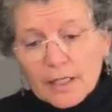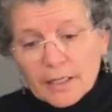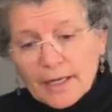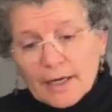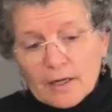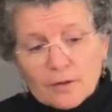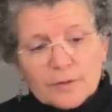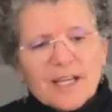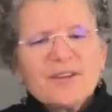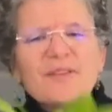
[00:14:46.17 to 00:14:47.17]
Now,
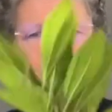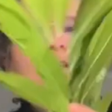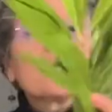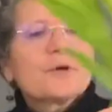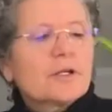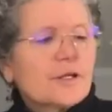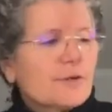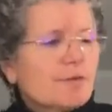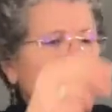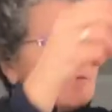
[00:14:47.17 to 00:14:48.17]
I don't think I would, you know,
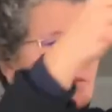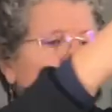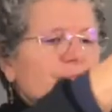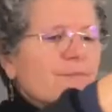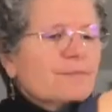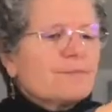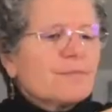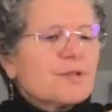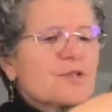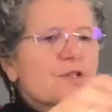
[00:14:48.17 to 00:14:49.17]
there's
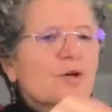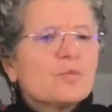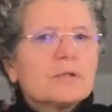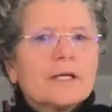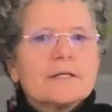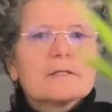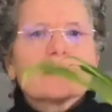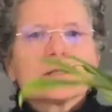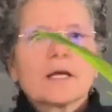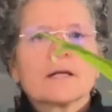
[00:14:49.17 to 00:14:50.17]
no place
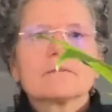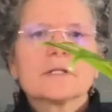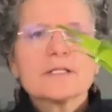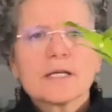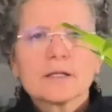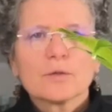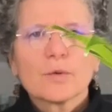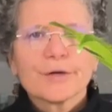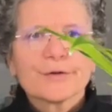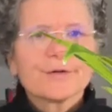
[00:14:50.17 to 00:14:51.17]
that'll look
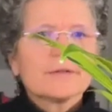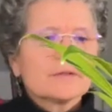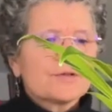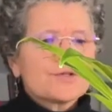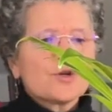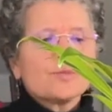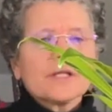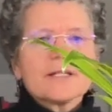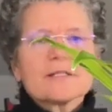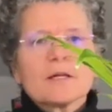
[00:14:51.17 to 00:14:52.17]
weird. There's no
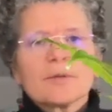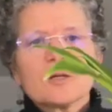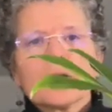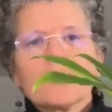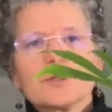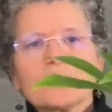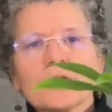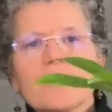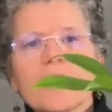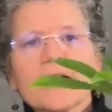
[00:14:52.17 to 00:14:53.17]
place that I'm going to be able to
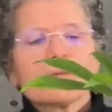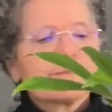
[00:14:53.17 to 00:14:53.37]
put that.